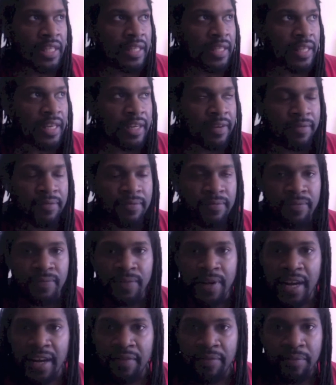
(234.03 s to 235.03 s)
like
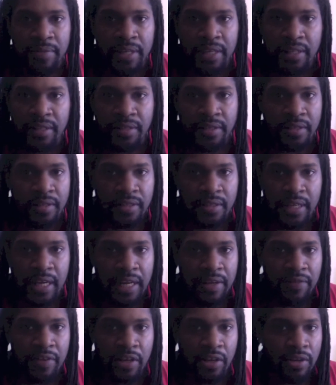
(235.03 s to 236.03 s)
five minutes, not
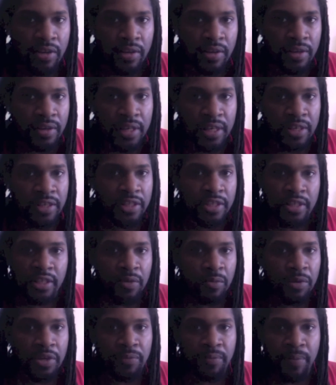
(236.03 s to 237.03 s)
even long. It's,
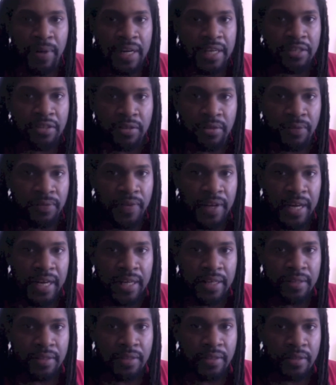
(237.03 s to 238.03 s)
it went by so
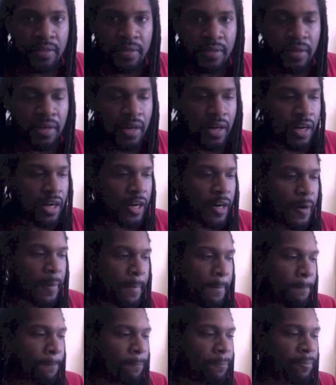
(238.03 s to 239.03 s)
fast.
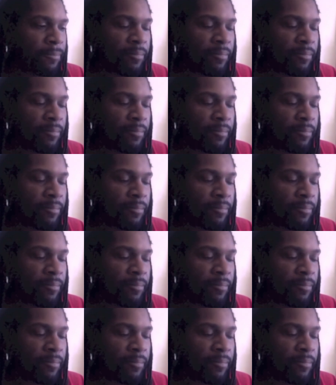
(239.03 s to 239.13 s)
Um,